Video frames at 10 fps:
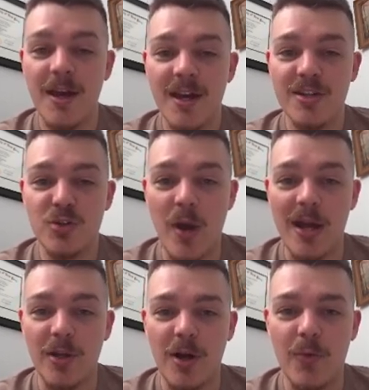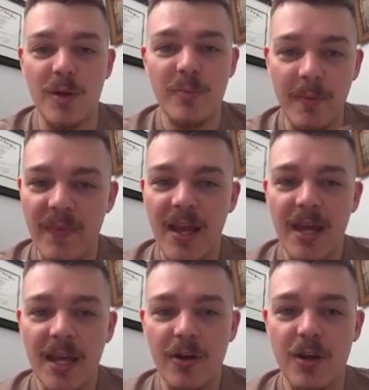It's quite a long one, but
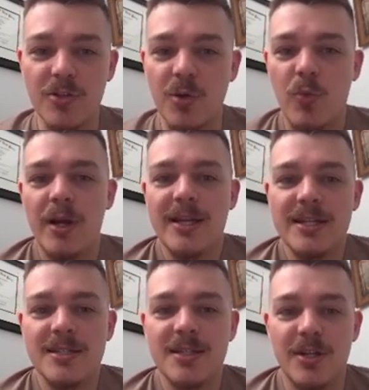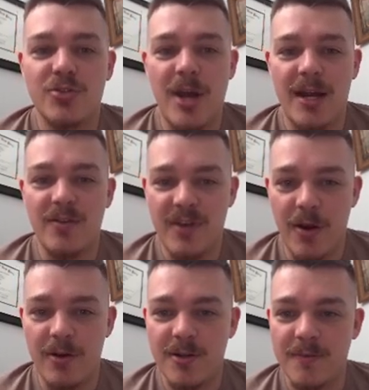here it goes. So what is an attractive
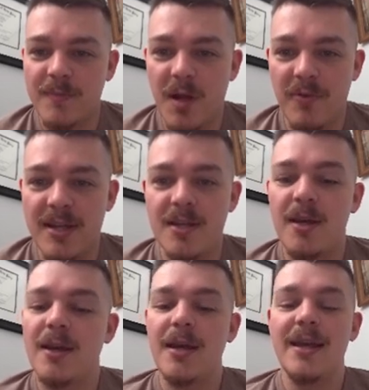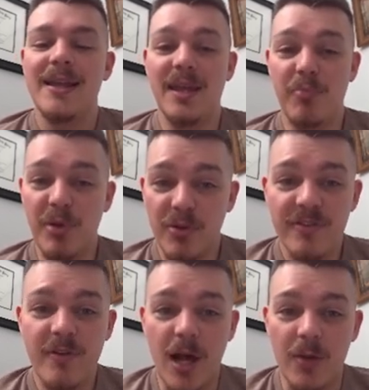character? All right. They build a
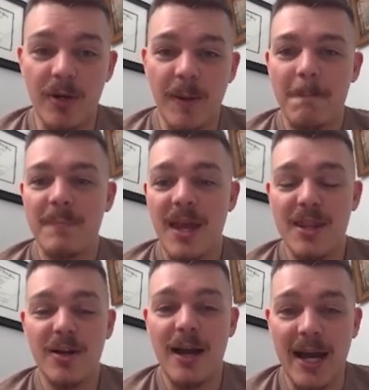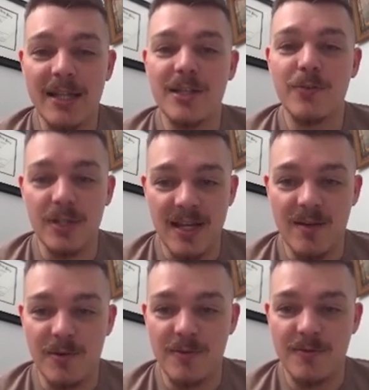following and they're highly
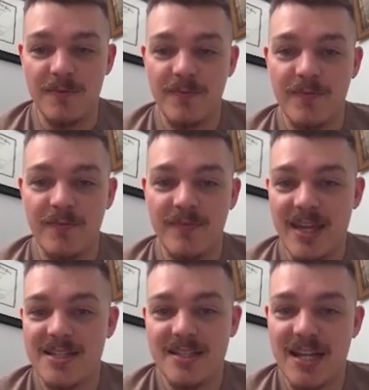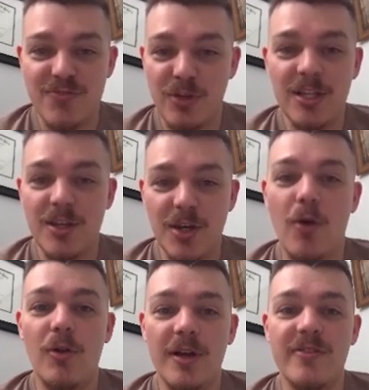relatable. That's really the
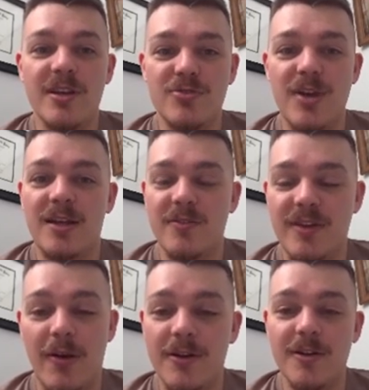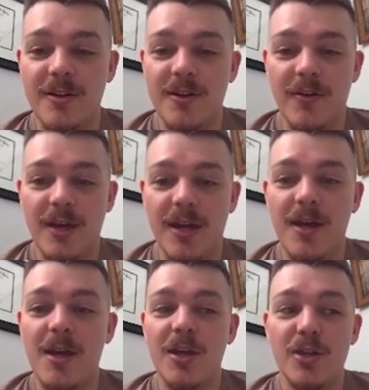goal of the attractive character. Okay.
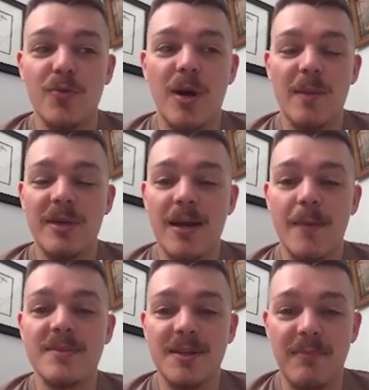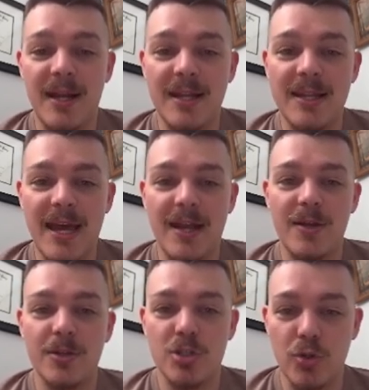You want to become somebody that
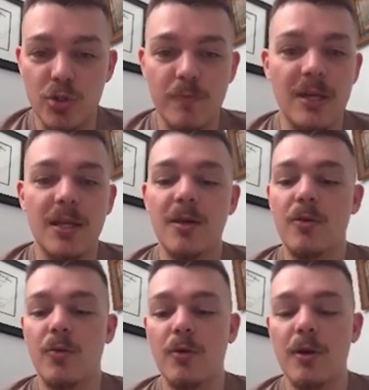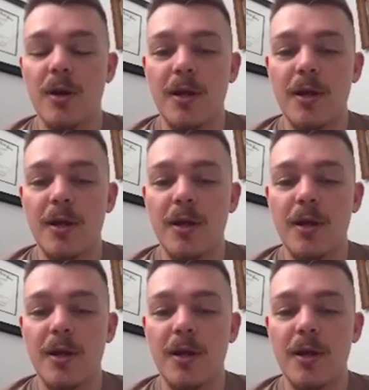on social media or